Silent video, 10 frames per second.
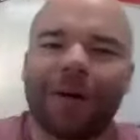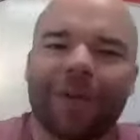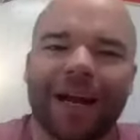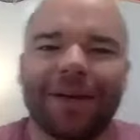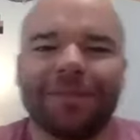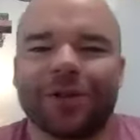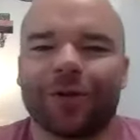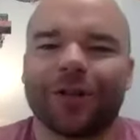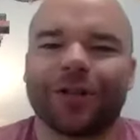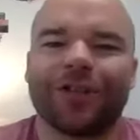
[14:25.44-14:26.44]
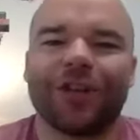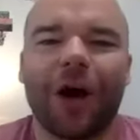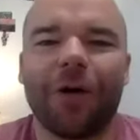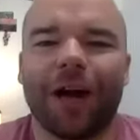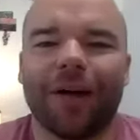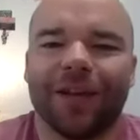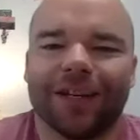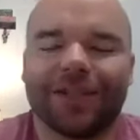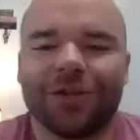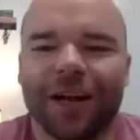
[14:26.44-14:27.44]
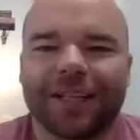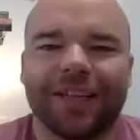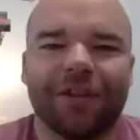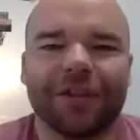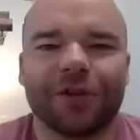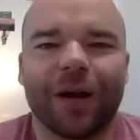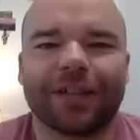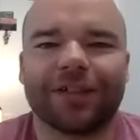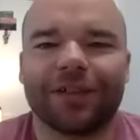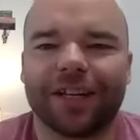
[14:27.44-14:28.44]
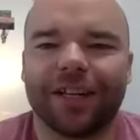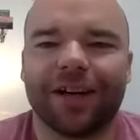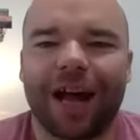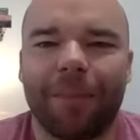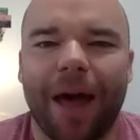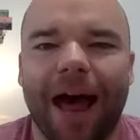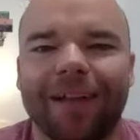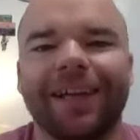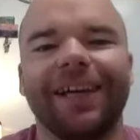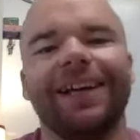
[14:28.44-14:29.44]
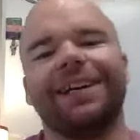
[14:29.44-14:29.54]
My name is Greer Stone. I'm the Student Activities Director here at Pally.